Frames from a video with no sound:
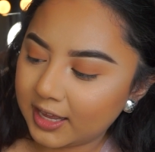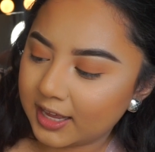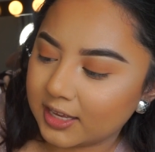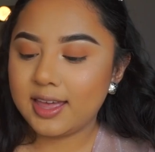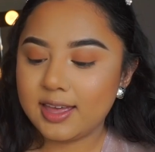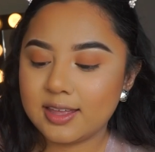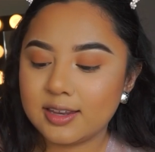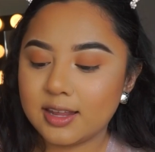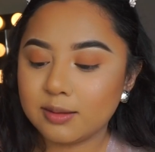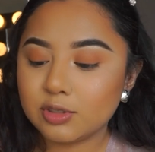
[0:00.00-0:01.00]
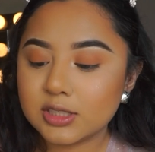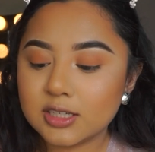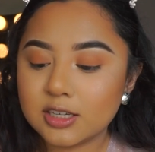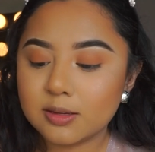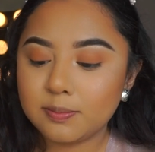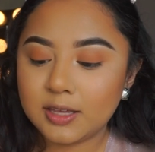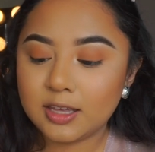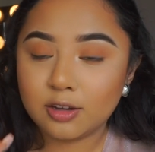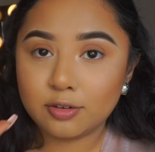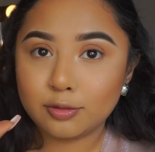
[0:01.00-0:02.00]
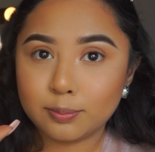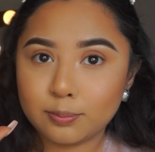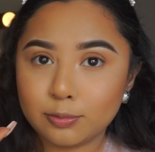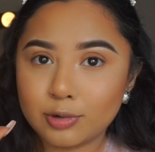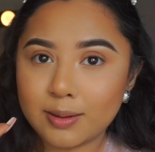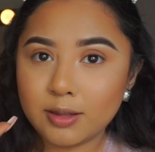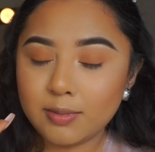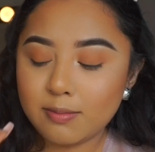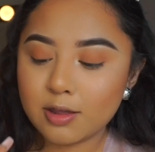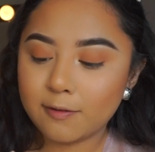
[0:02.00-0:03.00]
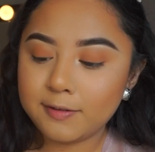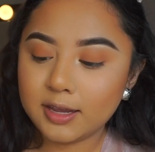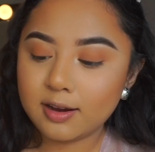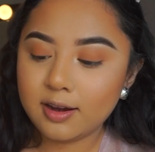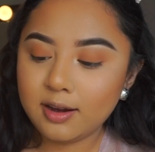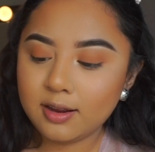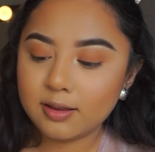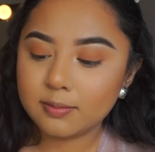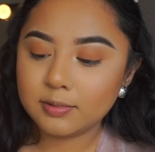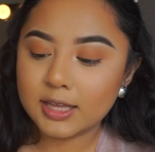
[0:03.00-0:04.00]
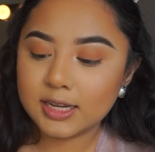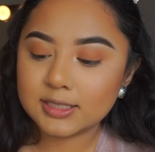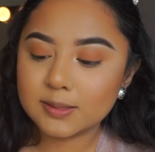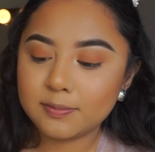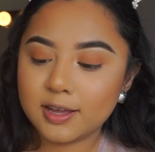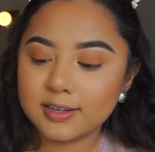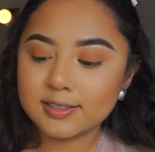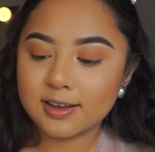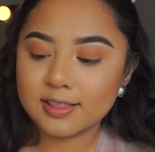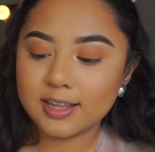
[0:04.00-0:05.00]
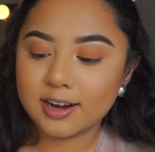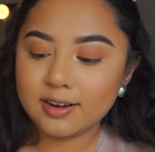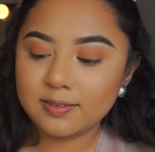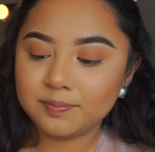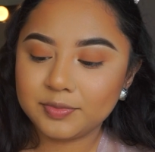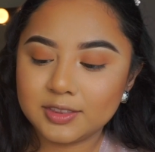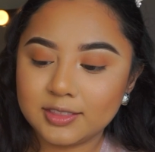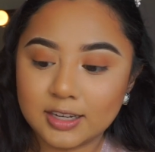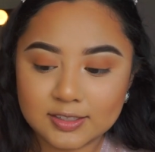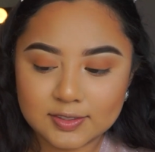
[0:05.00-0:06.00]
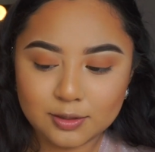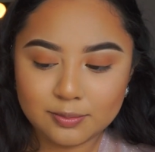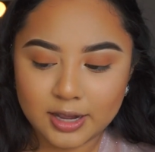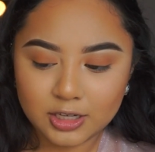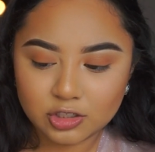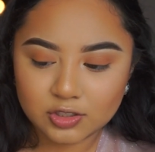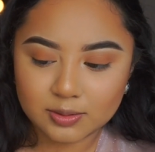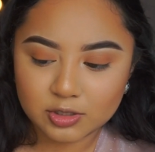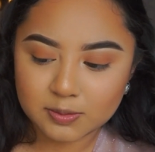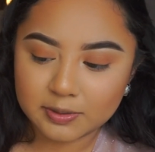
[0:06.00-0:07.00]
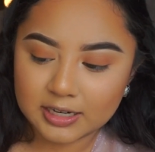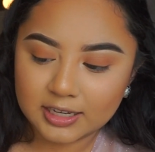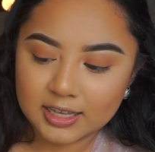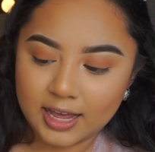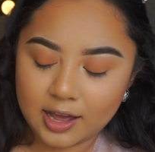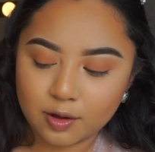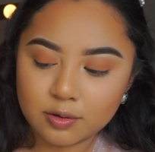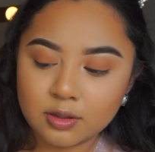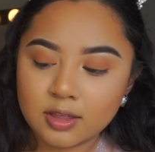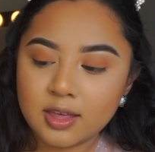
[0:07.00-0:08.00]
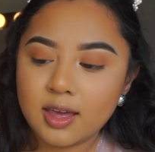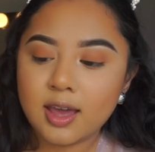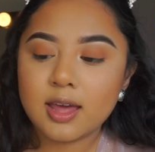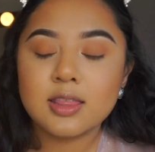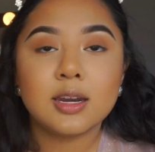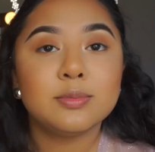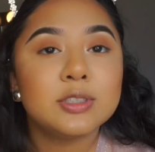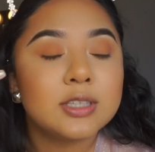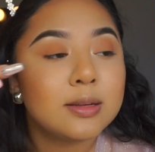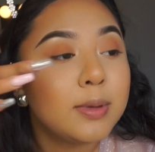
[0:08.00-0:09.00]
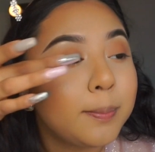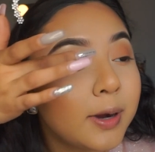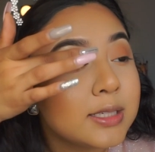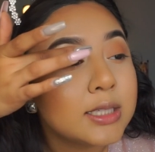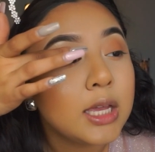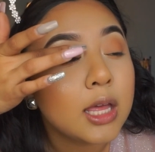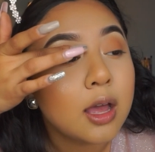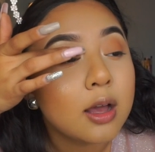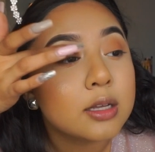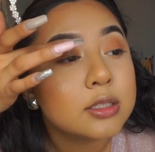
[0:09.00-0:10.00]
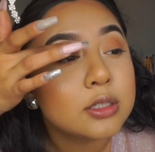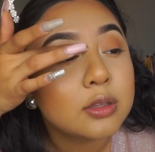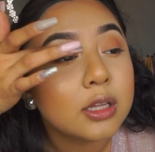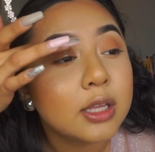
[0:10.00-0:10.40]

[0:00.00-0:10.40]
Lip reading: hand, and I'm just going to be grabbing my middle finger, getting some product on there, not so much, so I'm just blending it out, and then I'm just going to be pressing it onto the